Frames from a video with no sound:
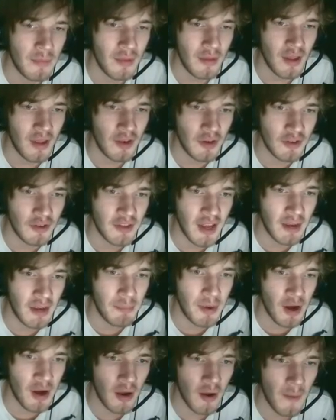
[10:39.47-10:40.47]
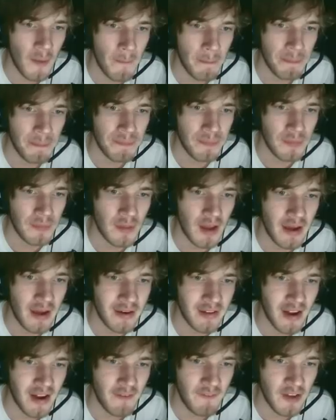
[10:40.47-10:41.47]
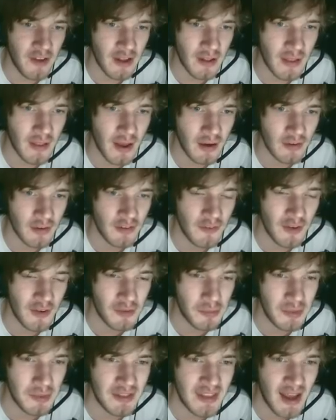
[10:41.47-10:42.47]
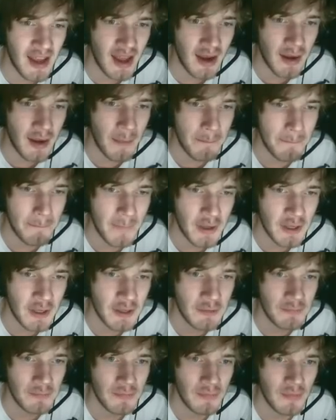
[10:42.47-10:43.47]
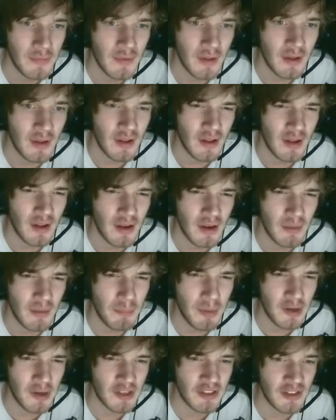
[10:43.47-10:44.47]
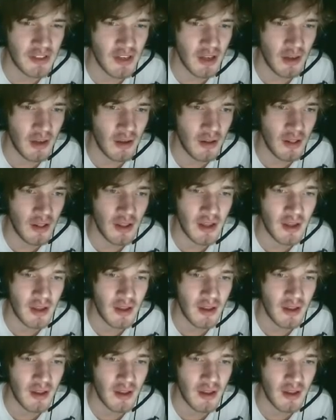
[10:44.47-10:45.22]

And you're dead, bruh. How does that feel? How does it feel to be dead? Huh? Personal only.